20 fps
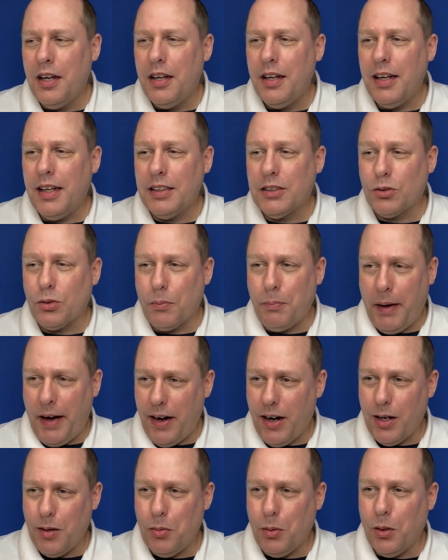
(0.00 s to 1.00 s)
it's
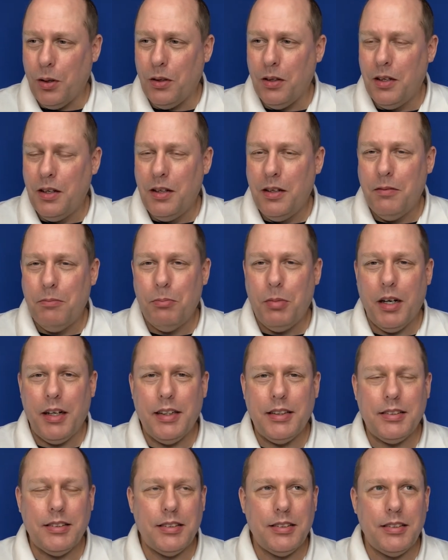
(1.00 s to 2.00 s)
repairable, but
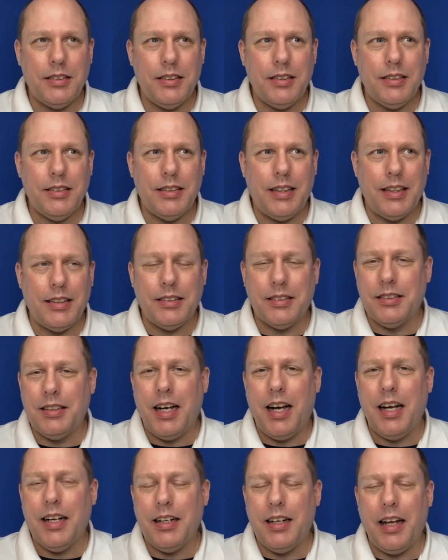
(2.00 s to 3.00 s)
it's that's
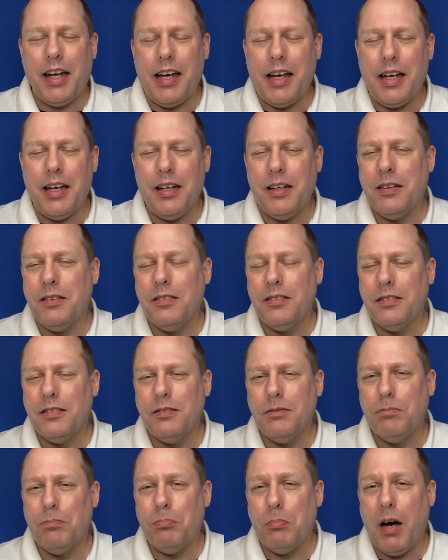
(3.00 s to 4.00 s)
not a
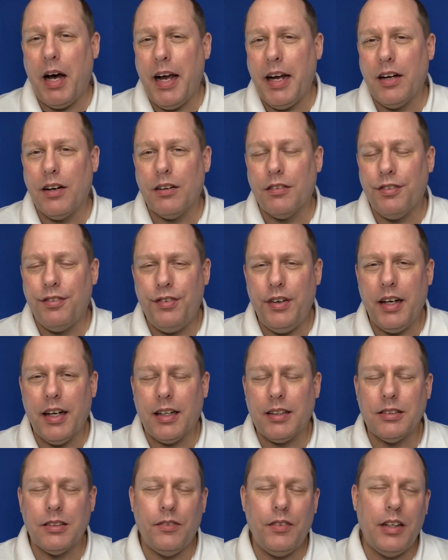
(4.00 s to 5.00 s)
minor
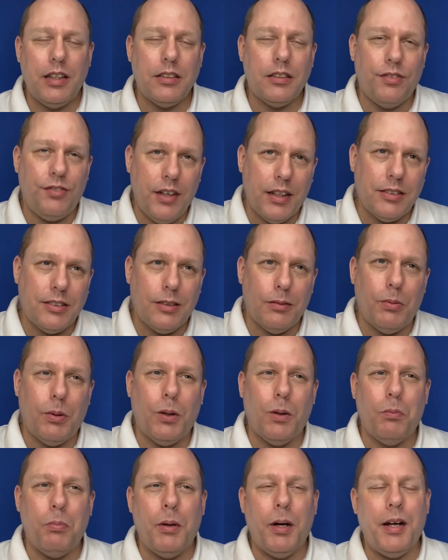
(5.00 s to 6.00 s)
fix. I mean, it's
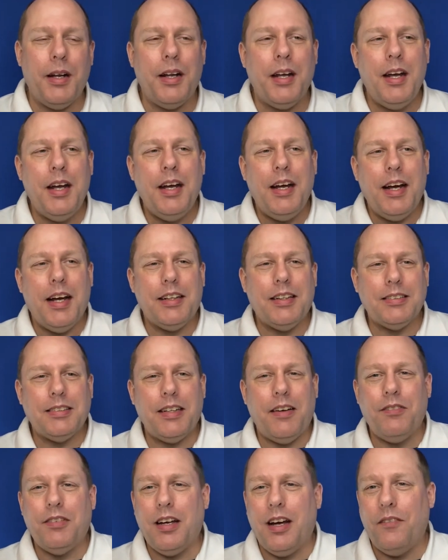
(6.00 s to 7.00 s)
fixable, but at the
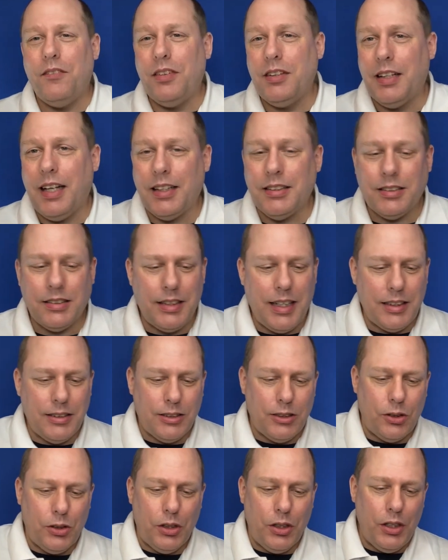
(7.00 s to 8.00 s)
same time, that's not
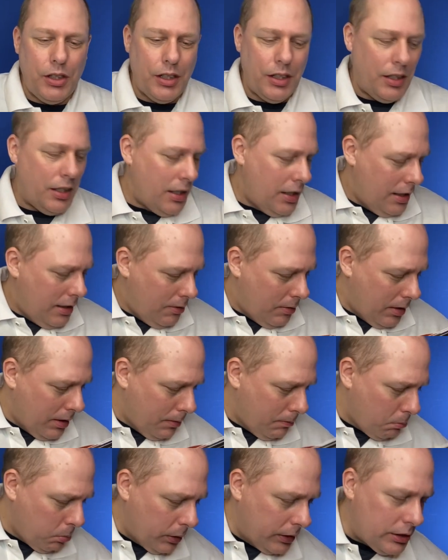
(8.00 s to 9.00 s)
so good. Well,
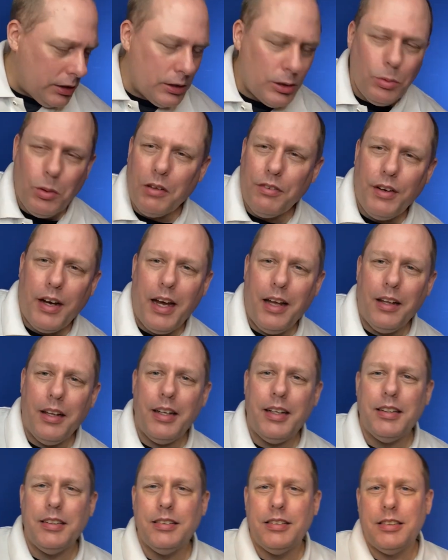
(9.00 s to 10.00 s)
bridges with
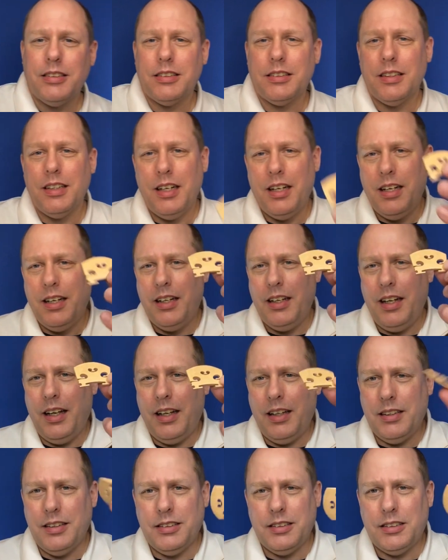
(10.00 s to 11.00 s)
violins
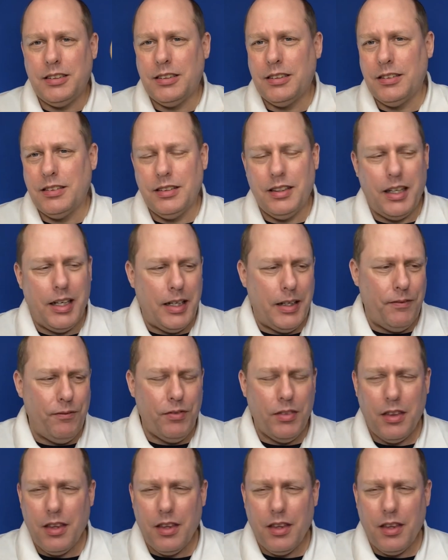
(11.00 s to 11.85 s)
is um,